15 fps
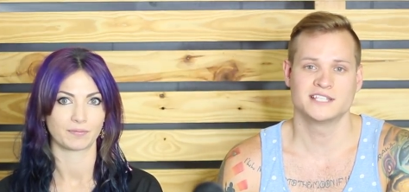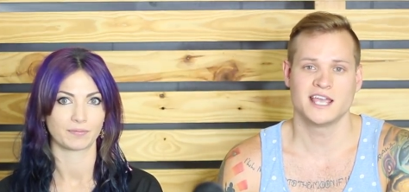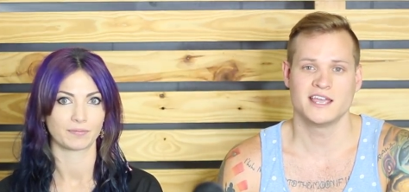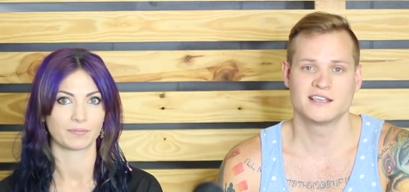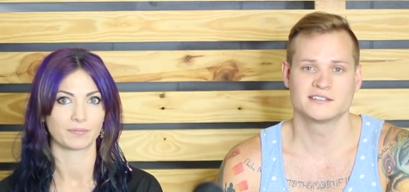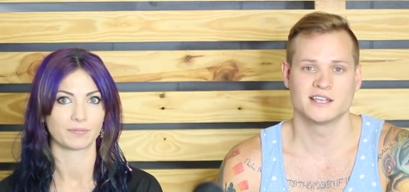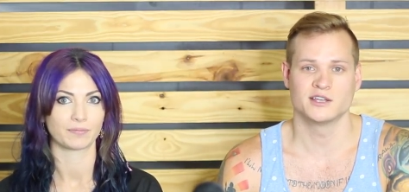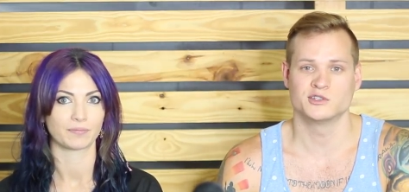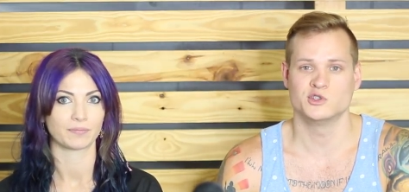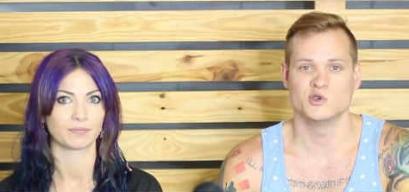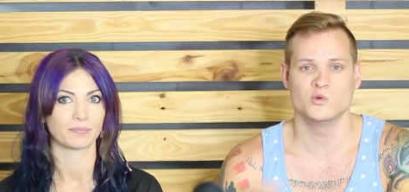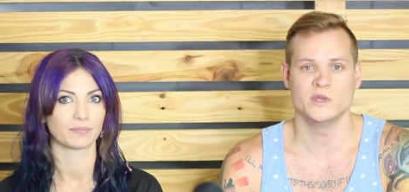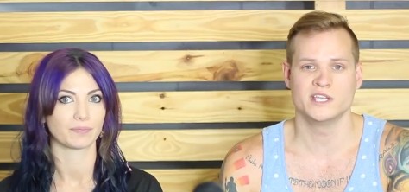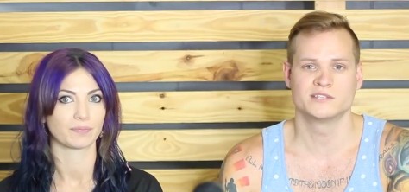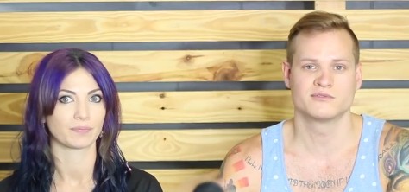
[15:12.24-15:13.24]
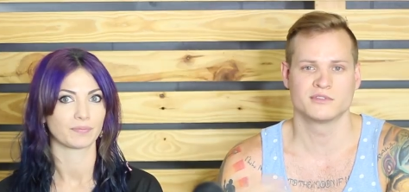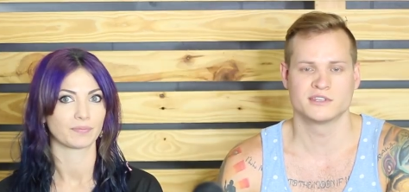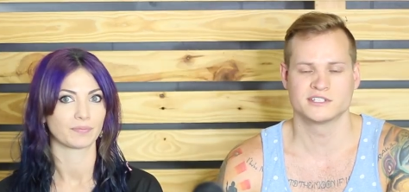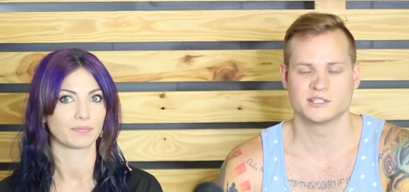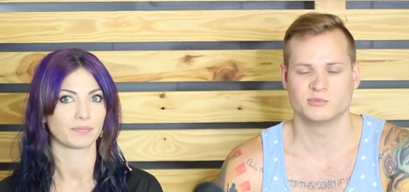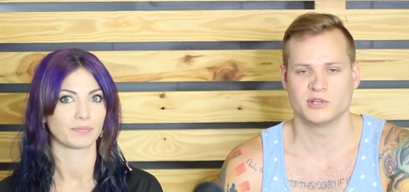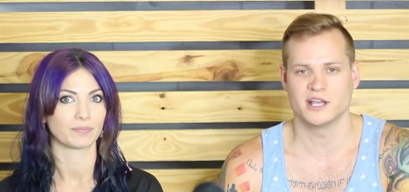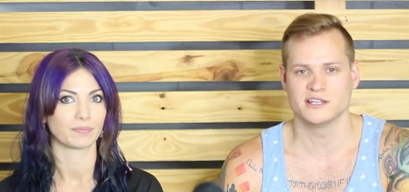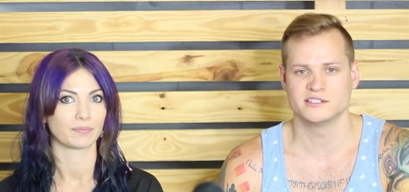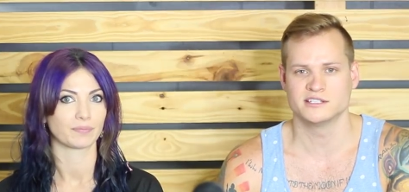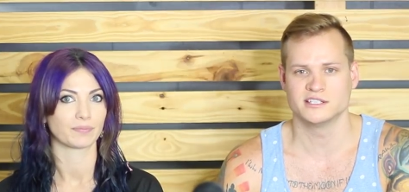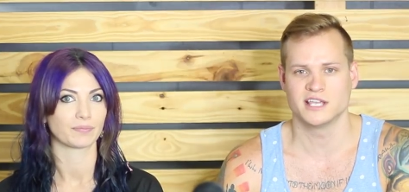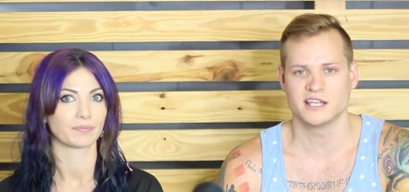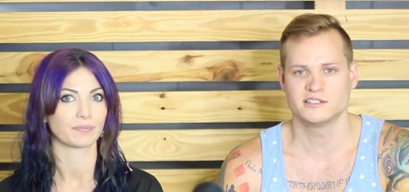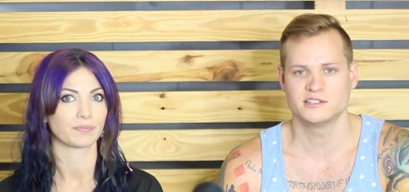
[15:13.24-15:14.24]
Speaker 1: it takes like two weeks for the supplies to
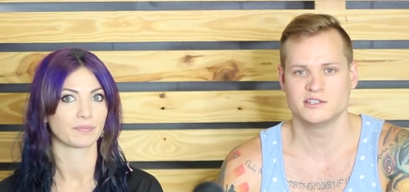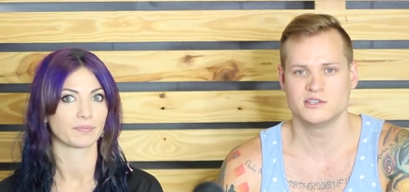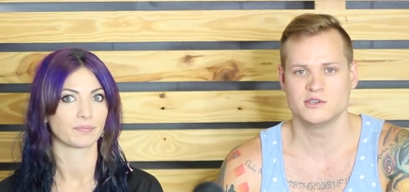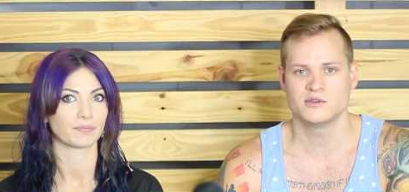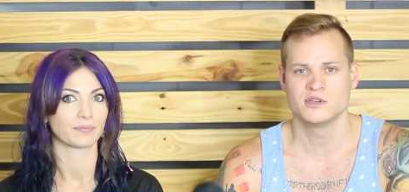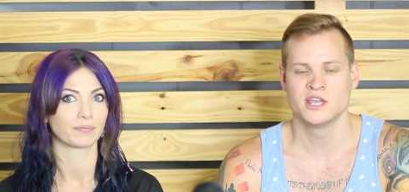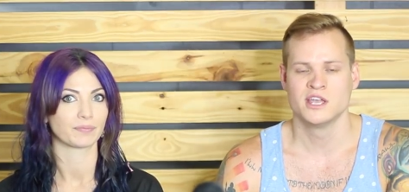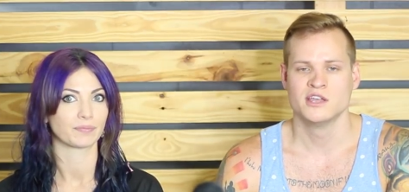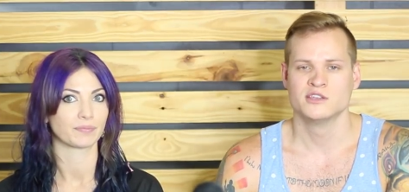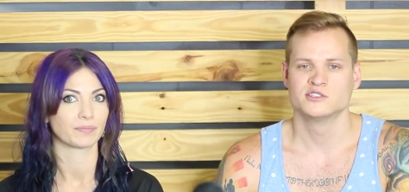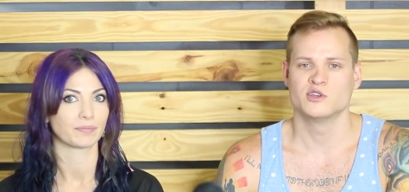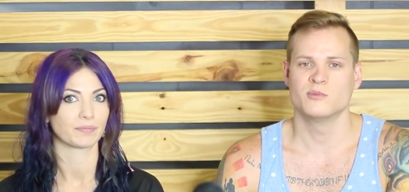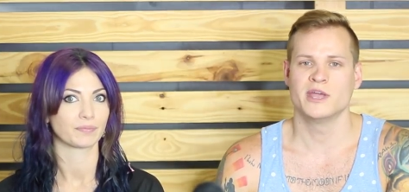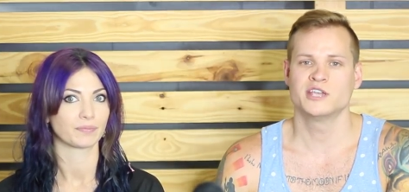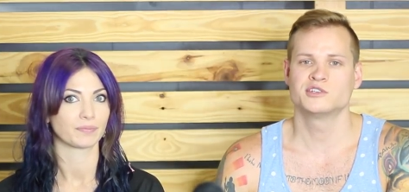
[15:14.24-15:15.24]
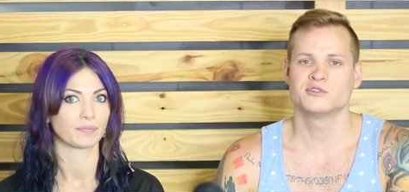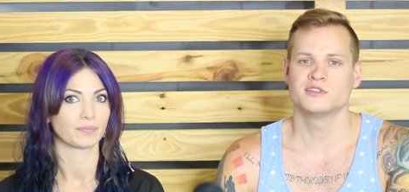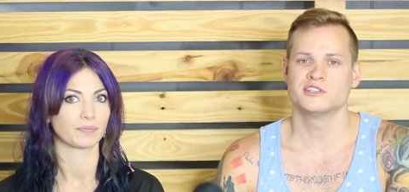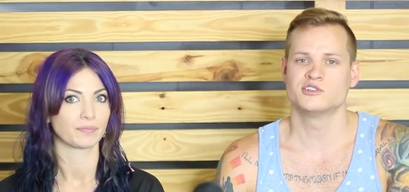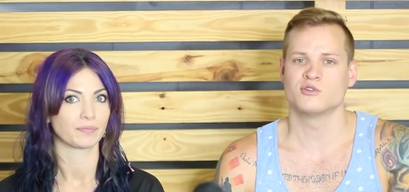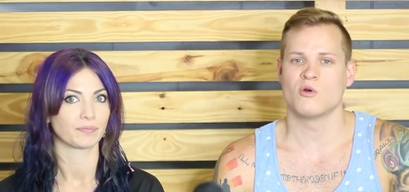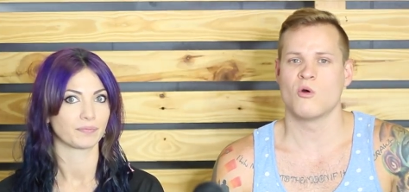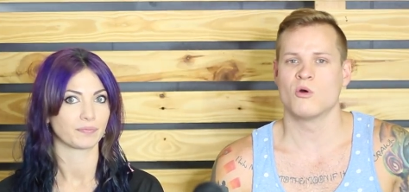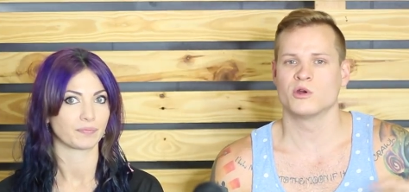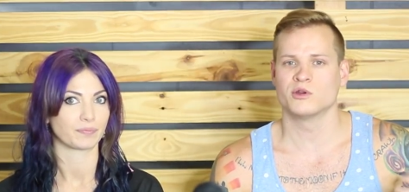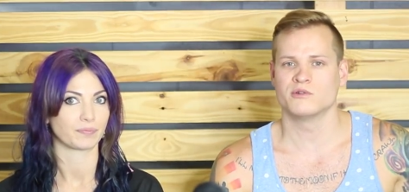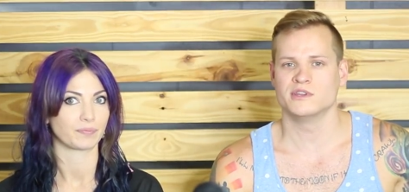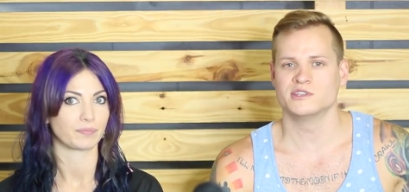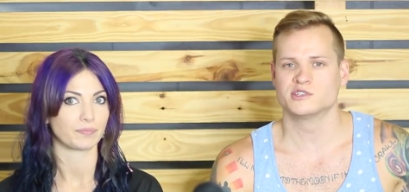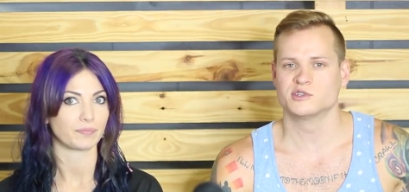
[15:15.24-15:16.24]
get to you. So make sure that you're
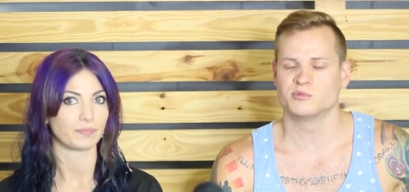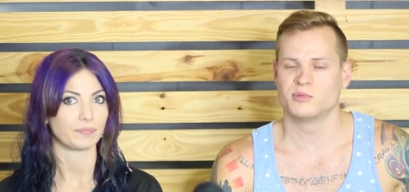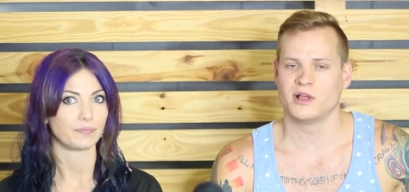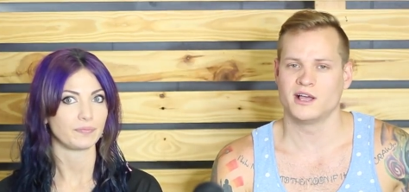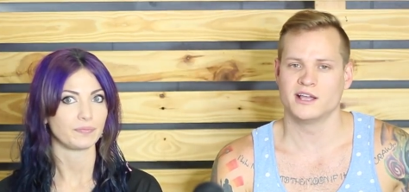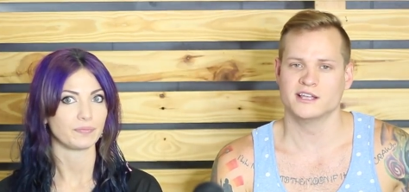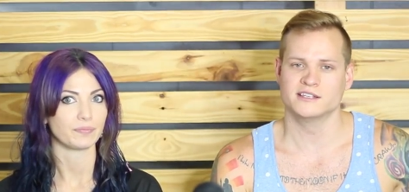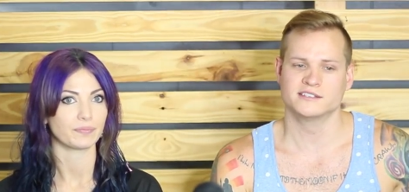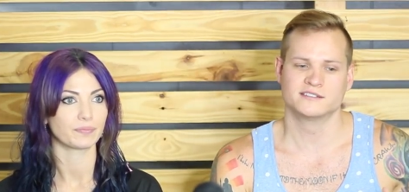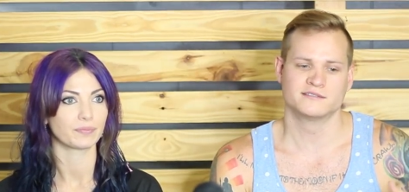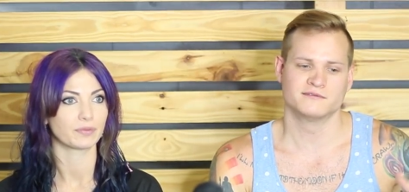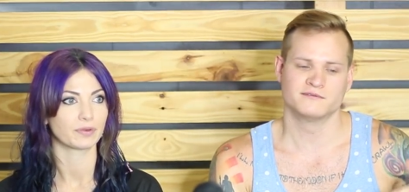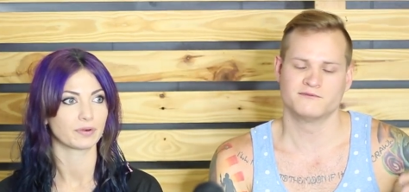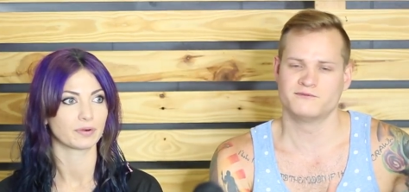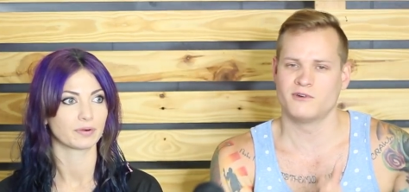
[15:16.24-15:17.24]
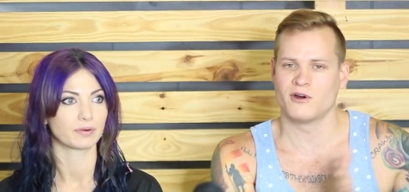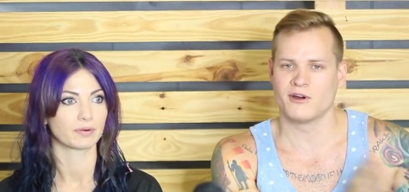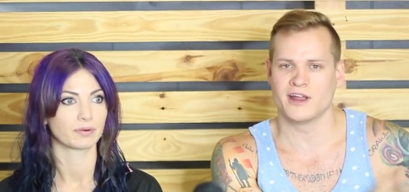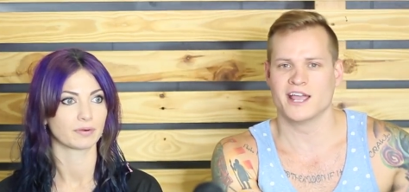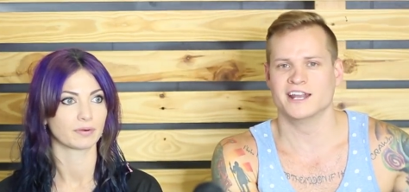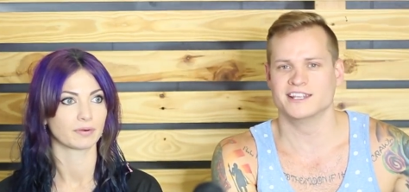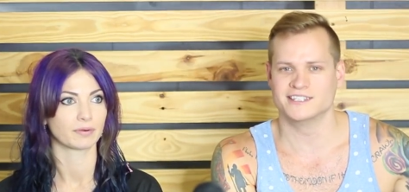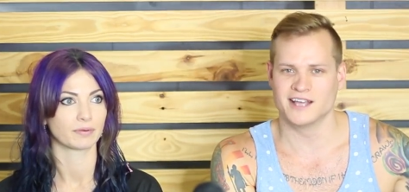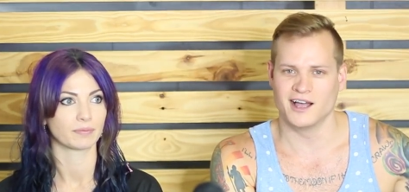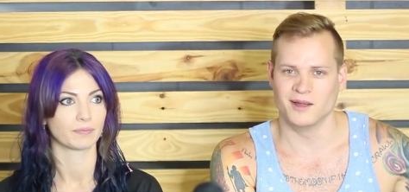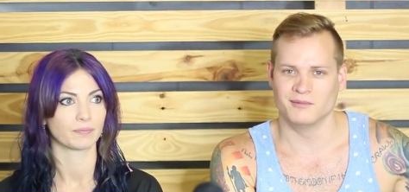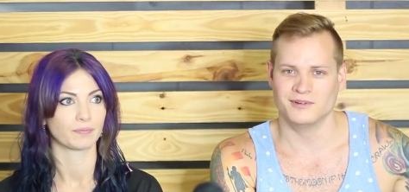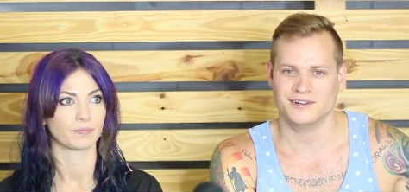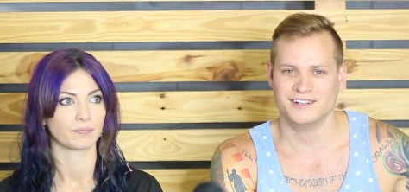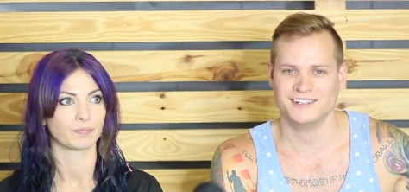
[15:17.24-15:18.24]
ordering your supplies far ahead of time.